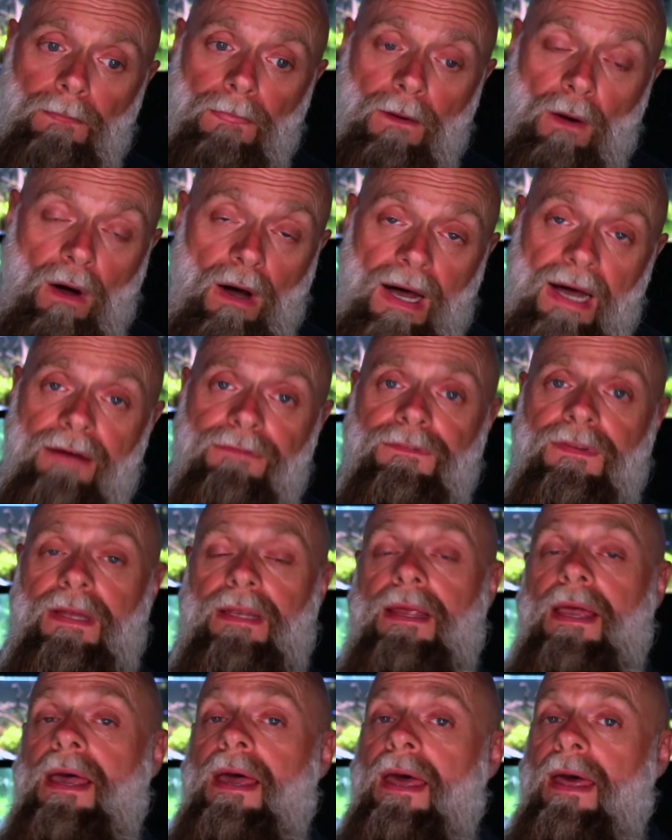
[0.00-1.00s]

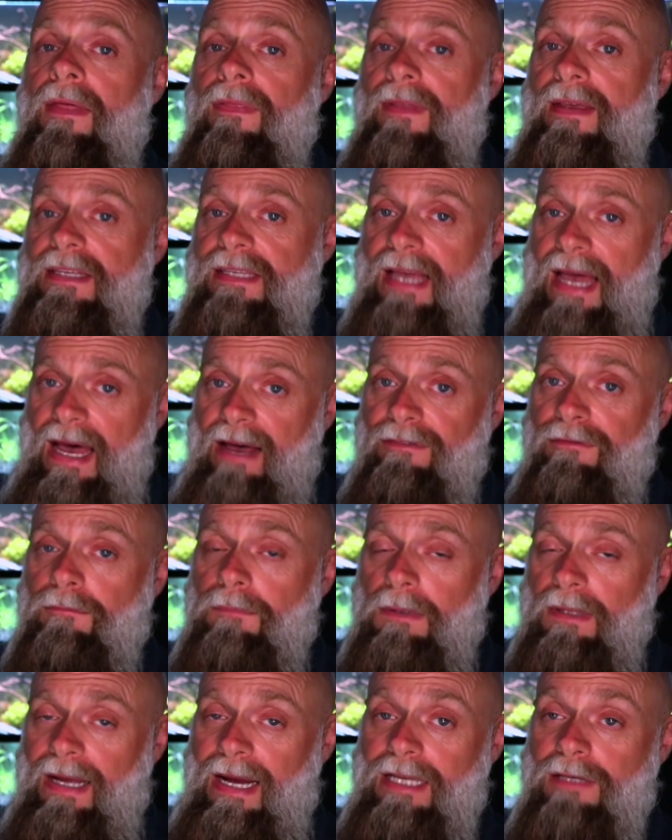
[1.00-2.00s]
Often, these
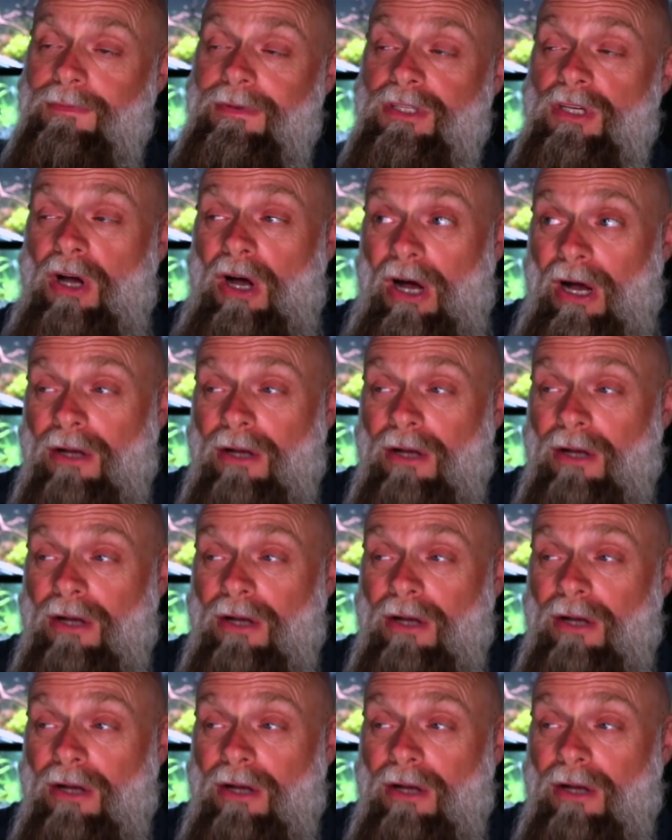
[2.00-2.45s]
F plasmids